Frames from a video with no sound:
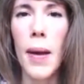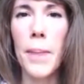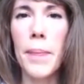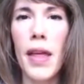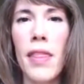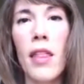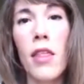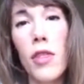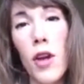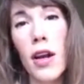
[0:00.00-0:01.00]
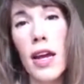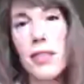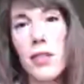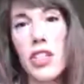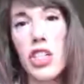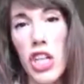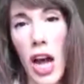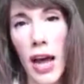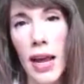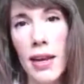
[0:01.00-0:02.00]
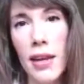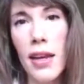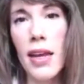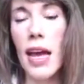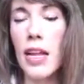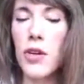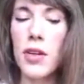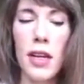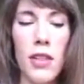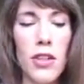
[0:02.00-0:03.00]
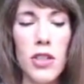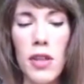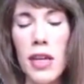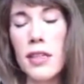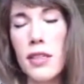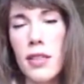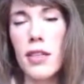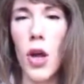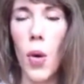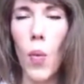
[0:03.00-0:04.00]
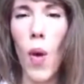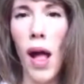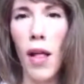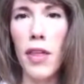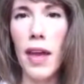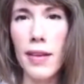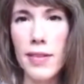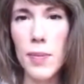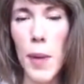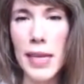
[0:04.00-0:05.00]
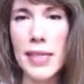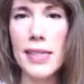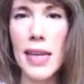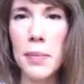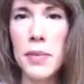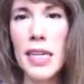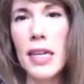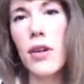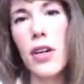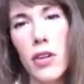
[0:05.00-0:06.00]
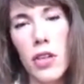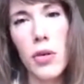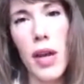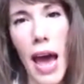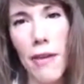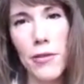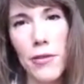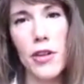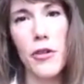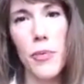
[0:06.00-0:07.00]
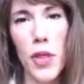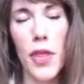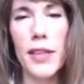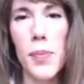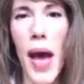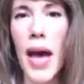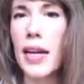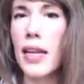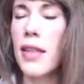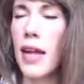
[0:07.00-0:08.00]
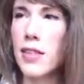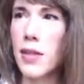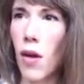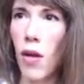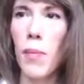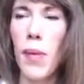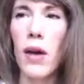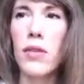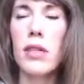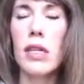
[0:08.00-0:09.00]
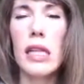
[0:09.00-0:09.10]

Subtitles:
And then the third S is shine, and you can either do this, while the space is empty, or you can do it after you put things back, and that's all about